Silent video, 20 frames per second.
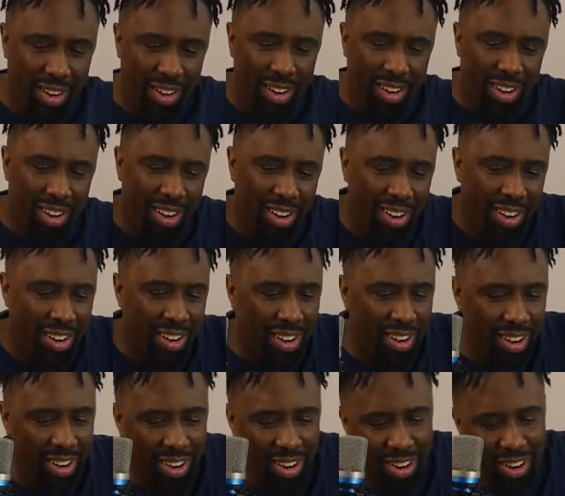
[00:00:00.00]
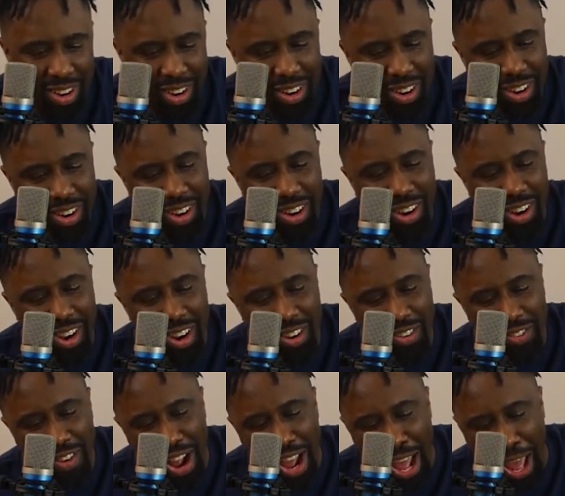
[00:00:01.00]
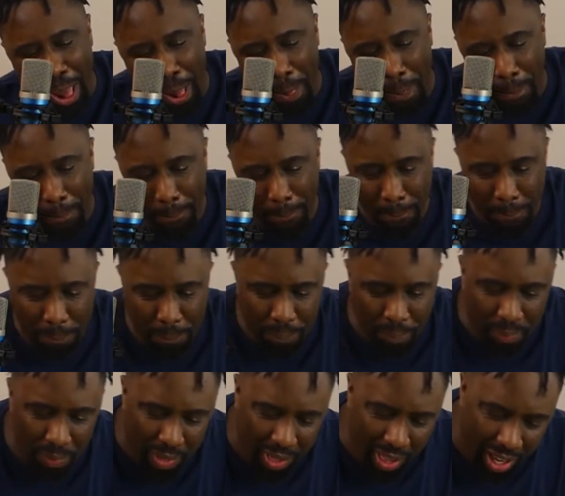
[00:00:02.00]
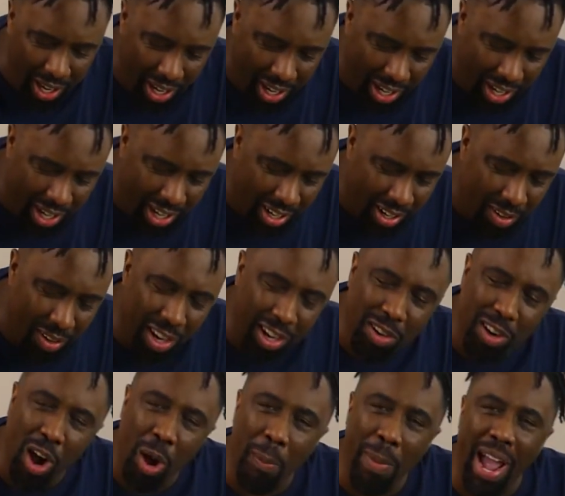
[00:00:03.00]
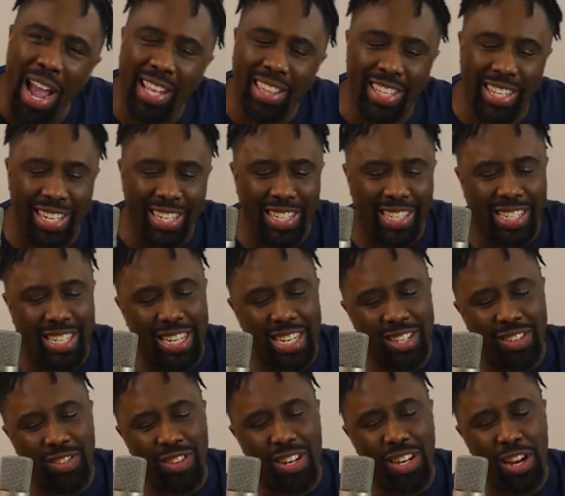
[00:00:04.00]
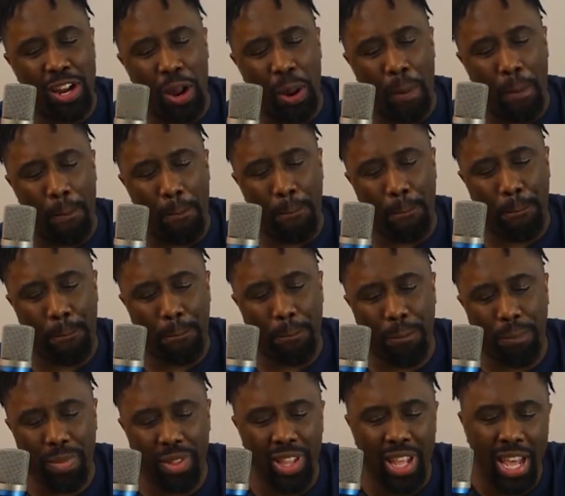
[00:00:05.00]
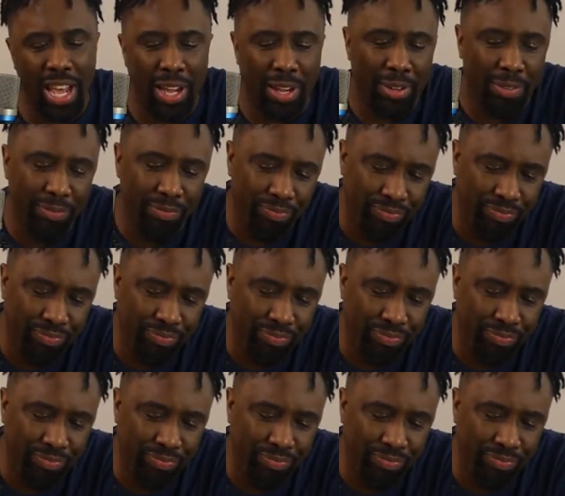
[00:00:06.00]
All right. Let's go back to this country here. Now,